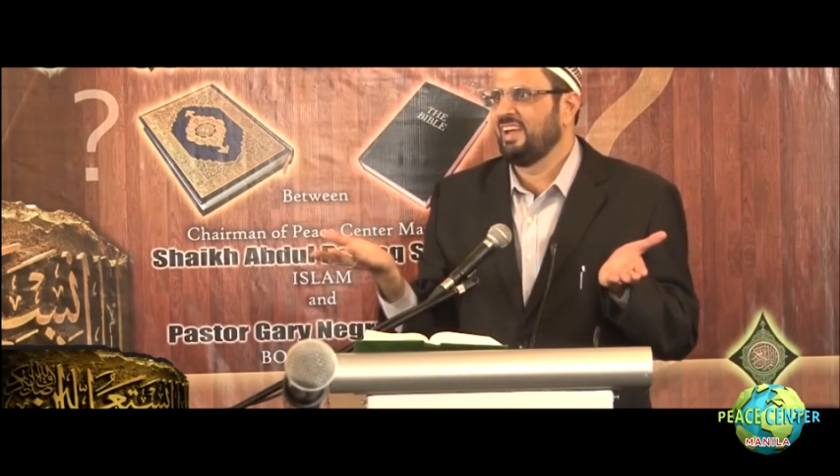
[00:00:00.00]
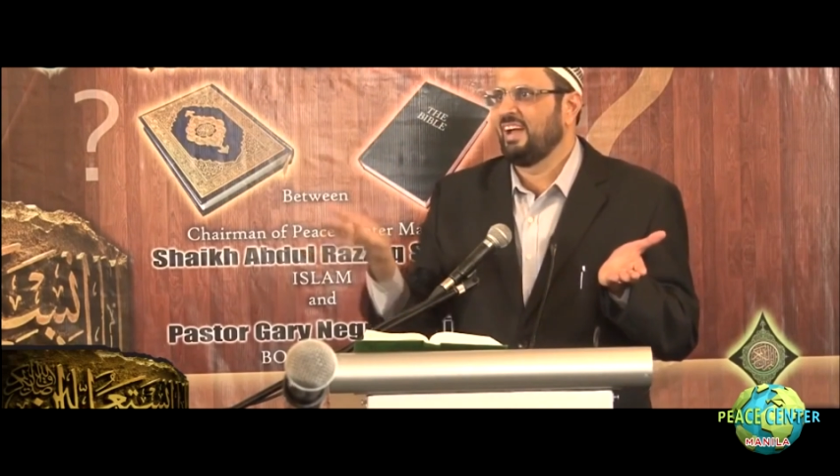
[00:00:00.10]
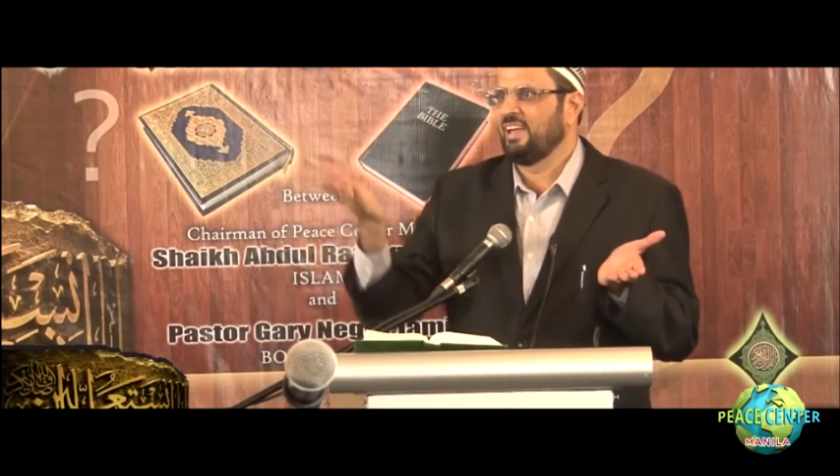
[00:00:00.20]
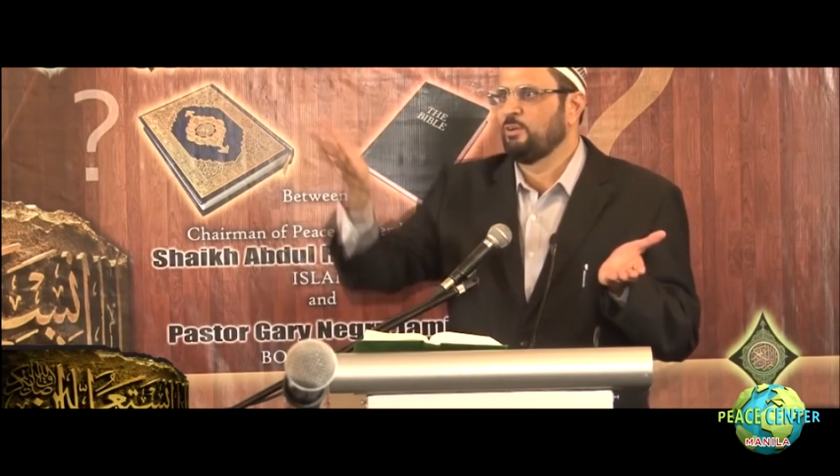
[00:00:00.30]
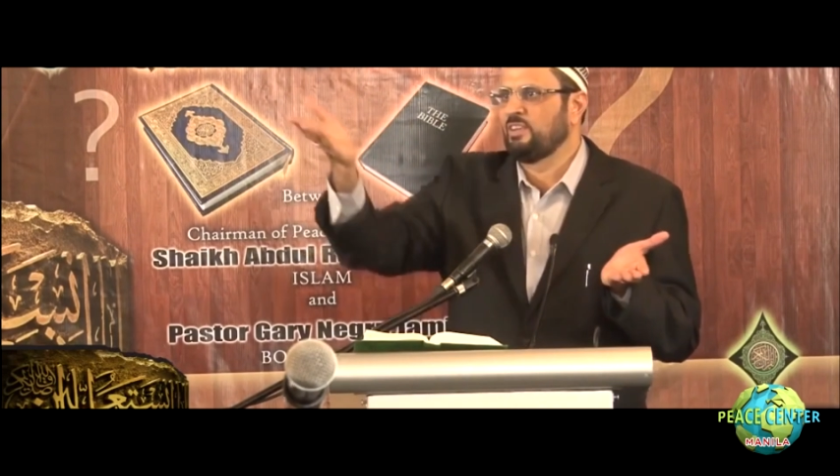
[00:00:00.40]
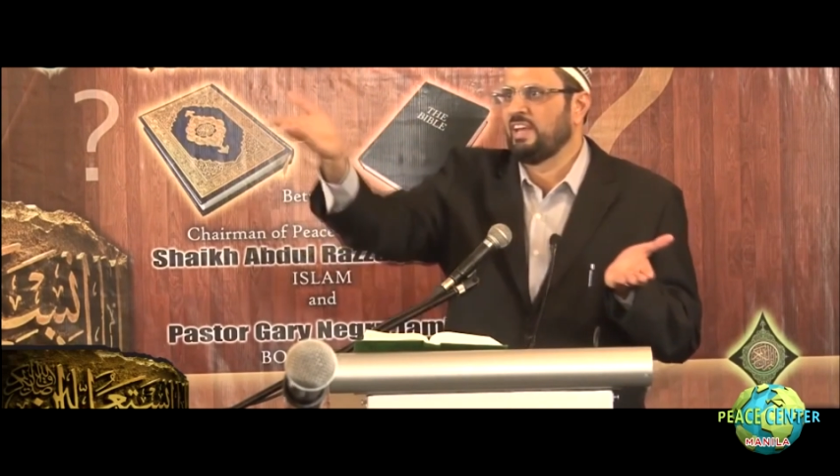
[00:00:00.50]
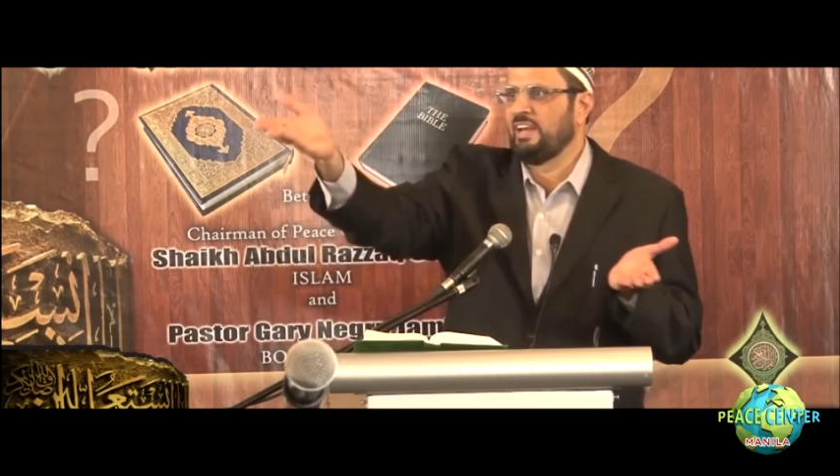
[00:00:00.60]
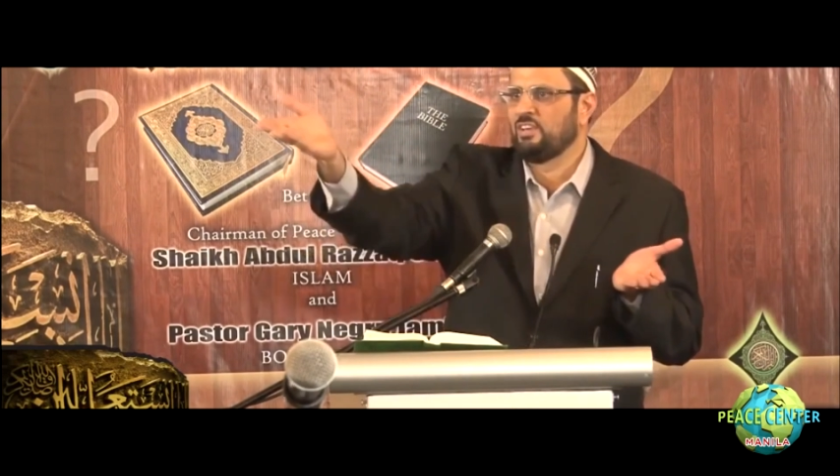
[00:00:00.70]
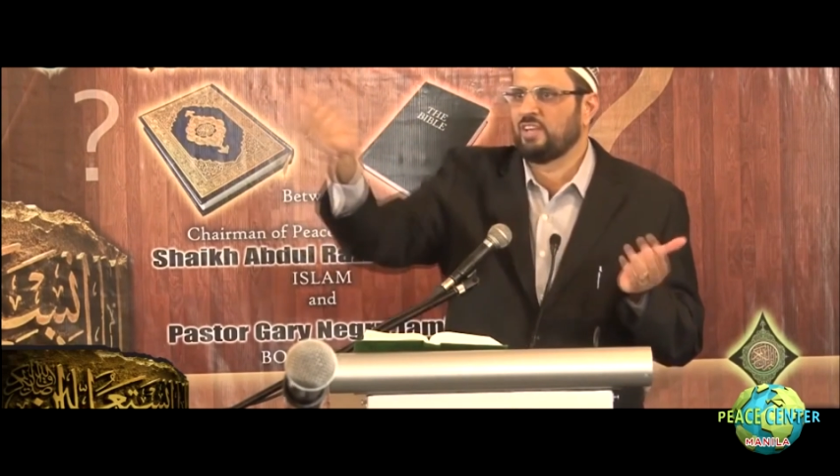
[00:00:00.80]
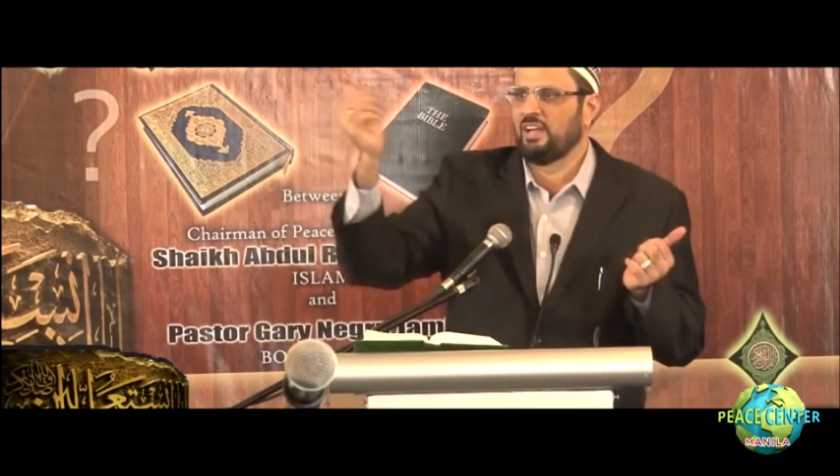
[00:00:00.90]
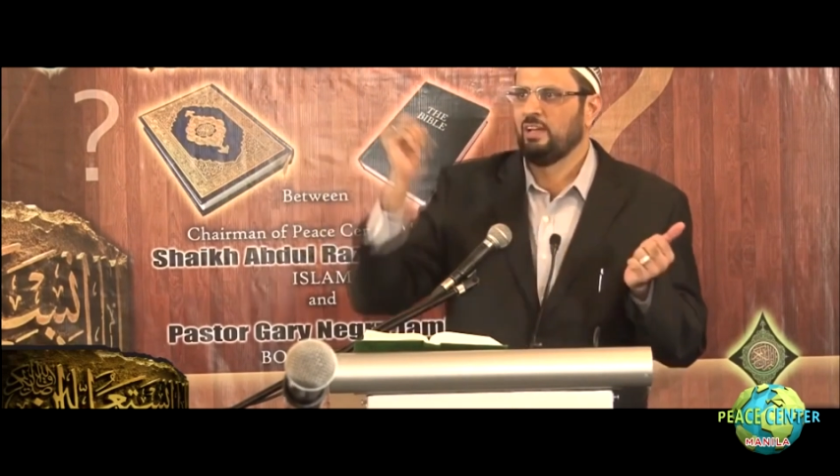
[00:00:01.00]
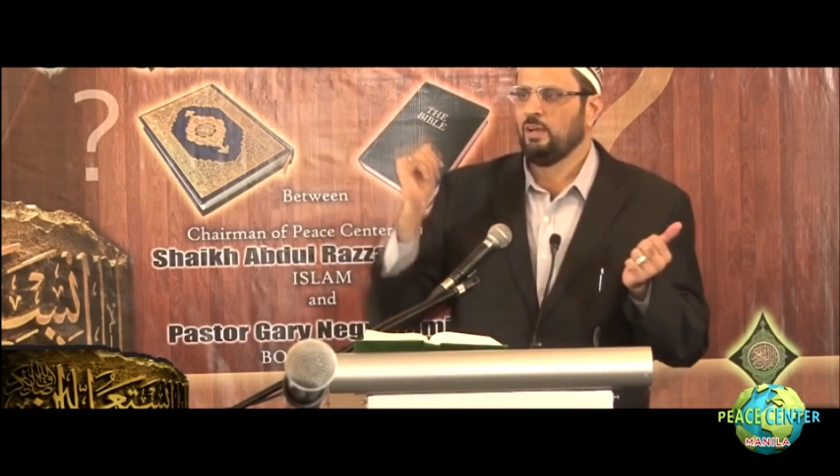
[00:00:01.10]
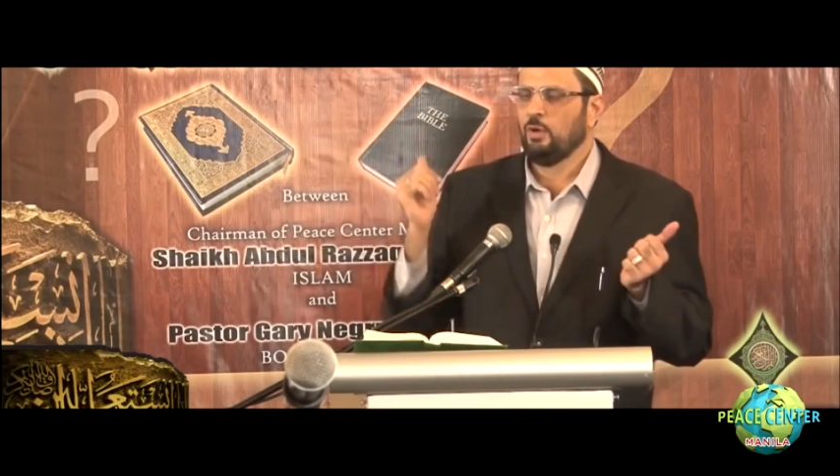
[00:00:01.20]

Yeah, he was Iglesia.